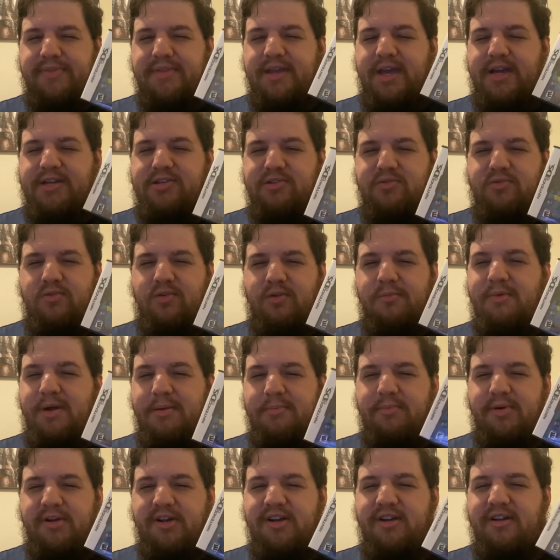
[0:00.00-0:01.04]
I don't
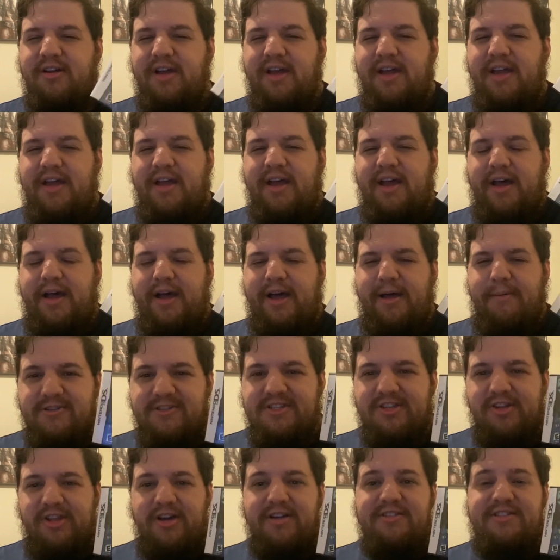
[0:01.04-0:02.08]
remember. It was
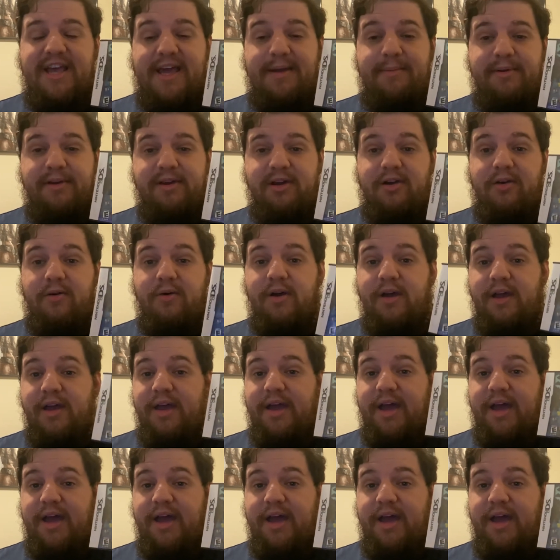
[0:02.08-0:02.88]
a long time ago.